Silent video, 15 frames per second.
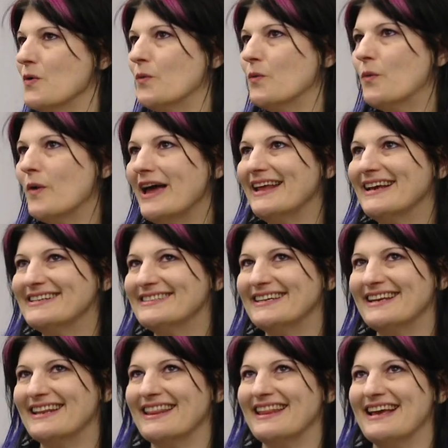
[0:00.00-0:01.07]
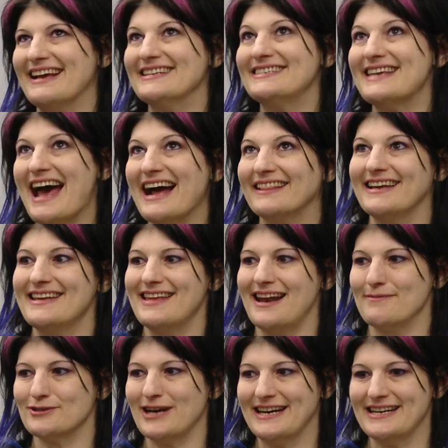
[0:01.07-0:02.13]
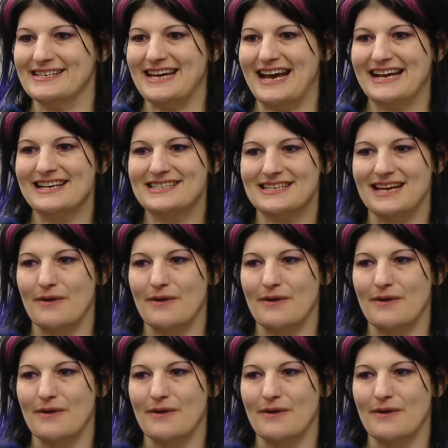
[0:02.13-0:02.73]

what is it exactly that I'm trying to test